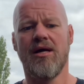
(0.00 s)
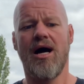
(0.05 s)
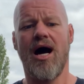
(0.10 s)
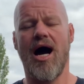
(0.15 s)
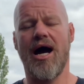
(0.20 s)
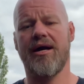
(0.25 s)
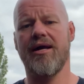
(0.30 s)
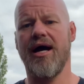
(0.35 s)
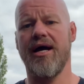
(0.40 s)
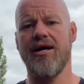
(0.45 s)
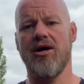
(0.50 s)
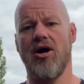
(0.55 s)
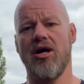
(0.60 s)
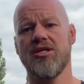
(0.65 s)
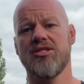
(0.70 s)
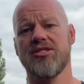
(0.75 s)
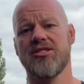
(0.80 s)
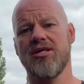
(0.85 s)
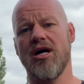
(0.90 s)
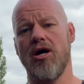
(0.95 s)
Okay,
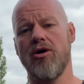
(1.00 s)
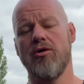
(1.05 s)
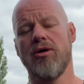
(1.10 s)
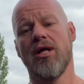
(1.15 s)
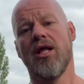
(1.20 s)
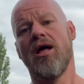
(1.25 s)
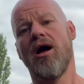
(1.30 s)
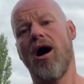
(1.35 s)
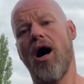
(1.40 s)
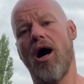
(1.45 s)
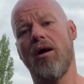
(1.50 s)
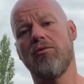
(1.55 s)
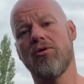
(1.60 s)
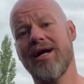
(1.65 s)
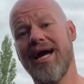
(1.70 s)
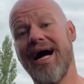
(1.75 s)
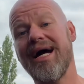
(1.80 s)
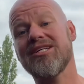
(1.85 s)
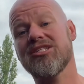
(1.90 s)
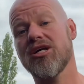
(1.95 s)
guys, so I will
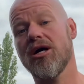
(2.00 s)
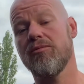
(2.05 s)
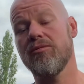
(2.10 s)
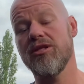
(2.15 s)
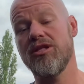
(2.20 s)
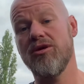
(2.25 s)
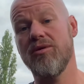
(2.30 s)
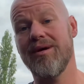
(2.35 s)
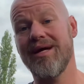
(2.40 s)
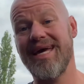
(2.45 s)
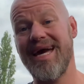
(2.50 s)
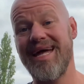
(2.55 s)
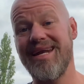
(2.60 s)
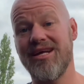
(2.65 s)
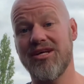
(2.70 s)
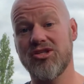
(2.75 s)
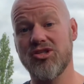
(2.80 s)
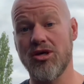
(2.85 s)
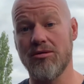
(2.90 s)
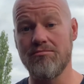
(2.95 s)
catch up with you again
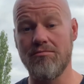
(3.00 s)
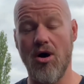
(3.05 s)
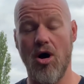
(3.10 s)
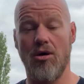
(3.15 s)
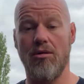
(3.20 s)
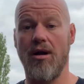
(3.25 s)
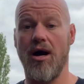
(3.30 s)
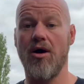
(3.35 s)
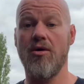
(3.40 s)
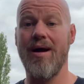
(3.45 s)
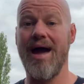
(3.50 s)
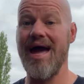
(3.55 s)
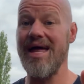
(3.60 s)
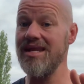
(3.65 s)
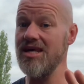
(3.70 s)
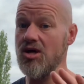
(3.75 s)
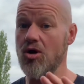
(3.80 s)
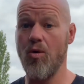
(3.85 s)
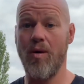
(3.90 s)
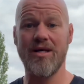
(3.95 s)
tomorrow.
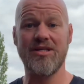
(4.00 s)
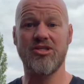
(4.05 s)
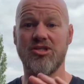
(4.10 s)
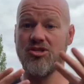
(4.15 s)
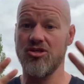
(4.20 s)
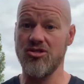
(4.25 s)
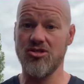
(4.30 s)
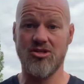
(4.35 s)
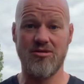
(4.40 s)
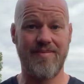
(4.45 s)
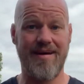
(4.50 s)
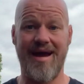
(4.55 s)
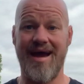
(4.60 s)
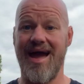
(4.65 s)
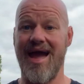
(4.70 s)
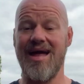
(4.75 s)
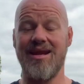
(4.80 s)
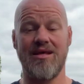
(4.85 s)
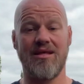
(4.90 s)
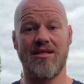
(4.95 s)
Any questions about
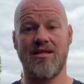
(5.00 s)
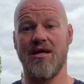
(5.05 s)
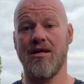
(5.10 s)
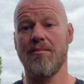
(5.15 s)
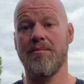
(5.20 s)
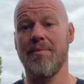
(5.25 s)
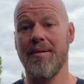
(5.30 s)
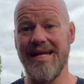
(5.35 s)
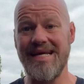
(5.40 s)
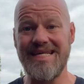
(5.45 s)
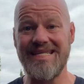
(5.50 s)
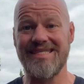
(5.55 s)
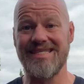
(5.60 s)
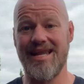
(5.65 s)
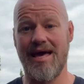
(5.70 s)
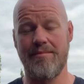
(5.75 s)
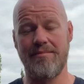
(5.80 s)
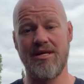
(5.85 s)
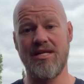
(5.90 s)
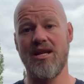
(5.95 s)
anything, please
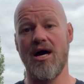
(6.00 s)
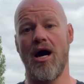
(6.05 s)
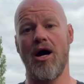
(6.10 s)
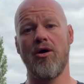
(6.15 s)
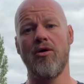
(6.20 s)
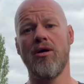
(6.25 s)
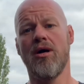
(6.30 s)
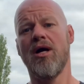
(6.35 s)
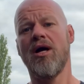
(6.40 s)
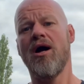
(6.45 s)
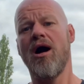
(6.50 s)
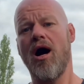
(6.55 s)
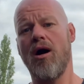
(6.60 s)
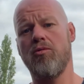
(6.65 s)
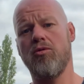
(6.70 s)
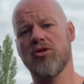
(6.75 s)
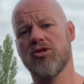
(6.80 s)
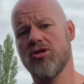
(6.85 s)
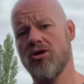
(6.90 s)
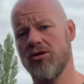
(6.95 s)
let me know. I
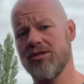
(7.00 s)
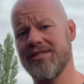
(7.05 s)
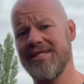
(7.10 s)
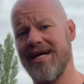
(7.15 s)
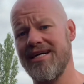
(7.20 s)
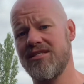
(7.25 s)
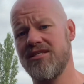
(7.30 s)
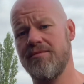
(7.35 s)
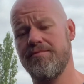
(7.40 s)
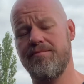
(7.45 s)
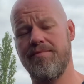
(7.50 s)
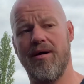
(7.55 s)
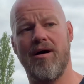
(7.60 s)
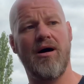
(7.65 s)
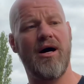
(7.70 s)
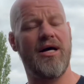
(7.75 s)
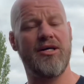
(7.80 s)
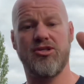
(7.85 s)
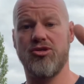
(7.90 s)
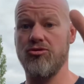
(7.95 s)
was contacted
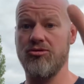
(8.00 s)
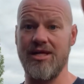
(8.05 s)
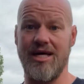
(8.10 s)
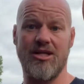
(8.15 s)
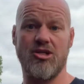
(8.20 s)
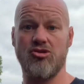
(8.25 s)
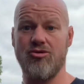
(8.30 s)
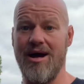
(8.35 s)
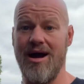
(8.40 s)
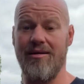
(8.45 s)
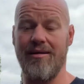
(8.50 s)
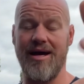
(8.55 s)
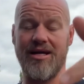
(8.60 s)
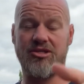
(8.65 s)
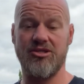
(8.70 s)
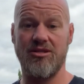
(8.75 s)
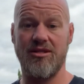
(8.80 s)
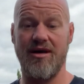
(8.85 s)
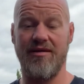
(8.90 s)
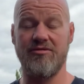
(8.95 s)
by Susanna Trowell,
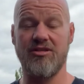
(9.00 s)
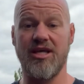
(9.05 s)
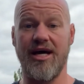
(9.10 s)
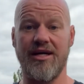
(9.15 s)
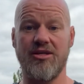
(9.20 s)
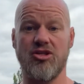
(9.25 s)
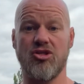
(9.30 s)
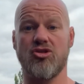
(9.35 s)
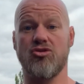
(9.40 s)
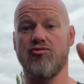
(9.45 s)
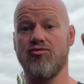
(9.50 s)
actually, the other day, just to